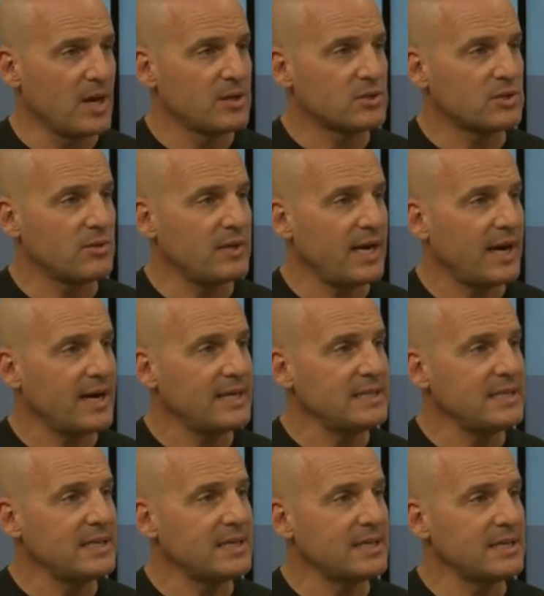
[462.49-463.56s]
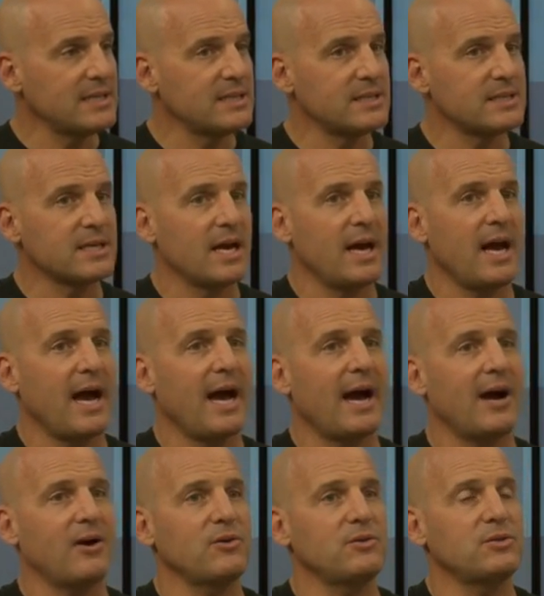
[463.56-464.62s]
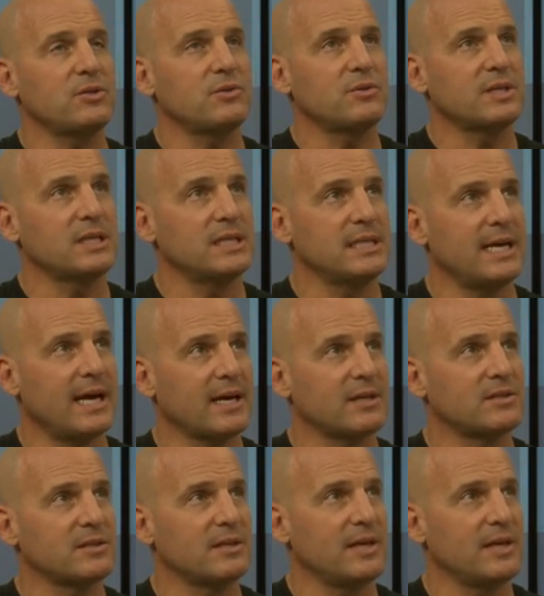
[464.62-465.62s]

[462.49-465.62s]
So the idea is how to connect,